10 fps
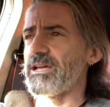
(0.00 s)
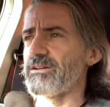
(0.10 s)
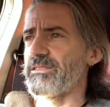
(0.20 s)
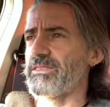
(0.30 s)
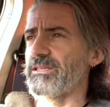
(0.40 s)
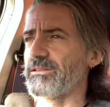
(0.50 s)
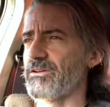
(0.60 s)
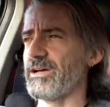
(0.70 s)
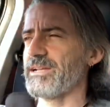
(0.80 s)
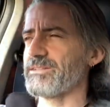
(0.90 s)
only thing that
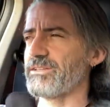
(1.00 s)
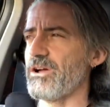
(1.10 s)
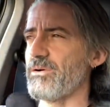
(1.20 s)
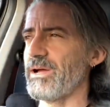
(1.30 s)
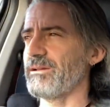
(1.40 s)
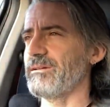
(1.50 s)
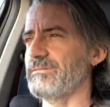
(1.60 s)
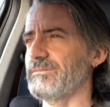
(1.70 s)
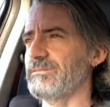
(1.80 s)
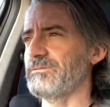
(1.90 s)
I had to go out,
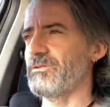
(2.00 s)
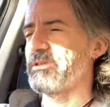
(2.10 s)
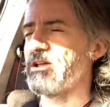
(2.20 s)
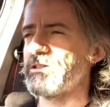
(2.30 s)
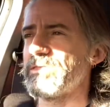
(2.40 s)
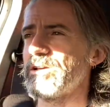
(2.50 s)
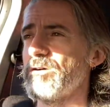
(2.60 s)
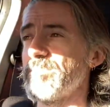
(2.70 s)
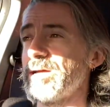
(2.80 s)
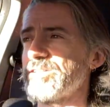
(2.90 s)
or the only thing I
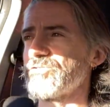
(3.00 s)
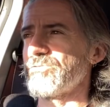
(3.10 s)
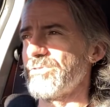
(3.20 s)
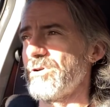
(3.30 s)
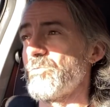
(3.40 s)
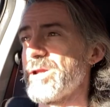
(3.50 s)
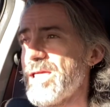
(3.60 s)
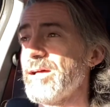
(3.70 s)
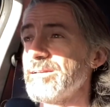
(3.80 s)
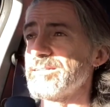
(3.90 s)
made sure that I went
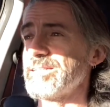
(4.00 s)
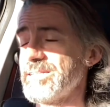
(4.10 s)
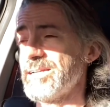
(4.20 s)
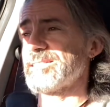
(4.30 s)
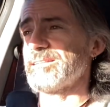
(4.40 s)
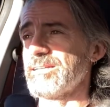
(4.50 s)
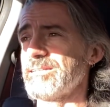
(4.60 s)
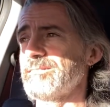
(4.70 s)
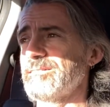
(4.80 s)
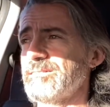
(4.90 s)
out and did yesterday,
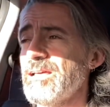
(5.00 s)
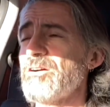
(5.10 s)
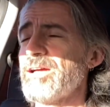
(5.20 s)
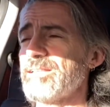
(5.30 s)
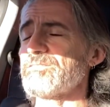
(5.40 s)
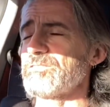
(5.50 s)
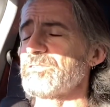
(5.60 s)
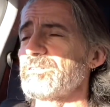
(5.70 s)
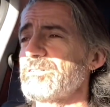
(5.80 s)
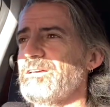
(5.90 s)
no, I had to do it
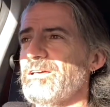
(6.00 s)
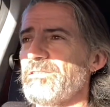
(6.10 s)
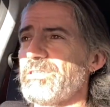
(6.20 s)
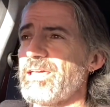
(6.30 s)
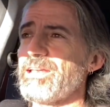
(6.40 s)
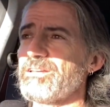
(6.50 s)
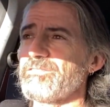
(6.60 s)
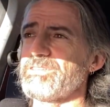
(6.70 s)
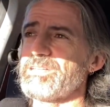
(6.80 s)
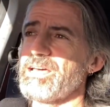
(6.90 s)
at the end
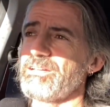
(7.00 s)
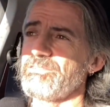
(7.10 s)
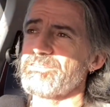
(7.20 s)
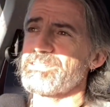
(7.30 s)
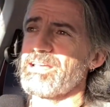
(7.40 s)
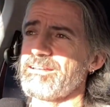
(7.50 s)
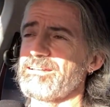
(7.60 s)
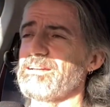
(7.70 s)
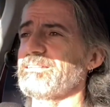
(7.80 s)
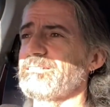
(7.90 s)
of the day on
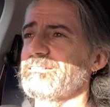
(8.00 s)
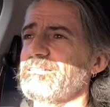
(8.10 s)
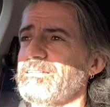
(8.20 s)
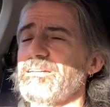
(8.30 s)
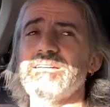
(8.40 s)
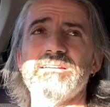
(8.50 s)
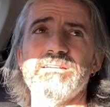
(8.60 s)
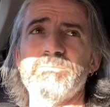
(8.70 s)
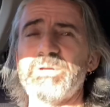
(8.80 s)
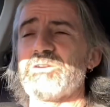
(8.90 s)
Saturday,
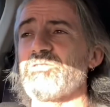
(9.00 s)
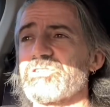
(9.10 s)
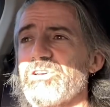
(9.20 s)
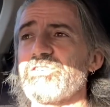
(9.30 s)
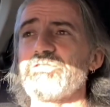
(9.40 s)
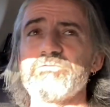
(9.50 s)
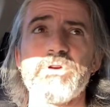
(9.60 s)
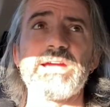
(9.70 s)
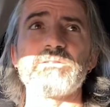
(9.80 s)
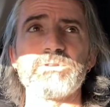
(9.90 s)
because I knew
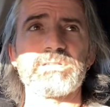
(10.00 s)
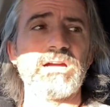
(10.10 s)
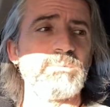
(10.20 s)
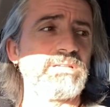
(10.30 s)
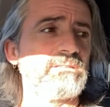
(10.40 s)
rain was coming.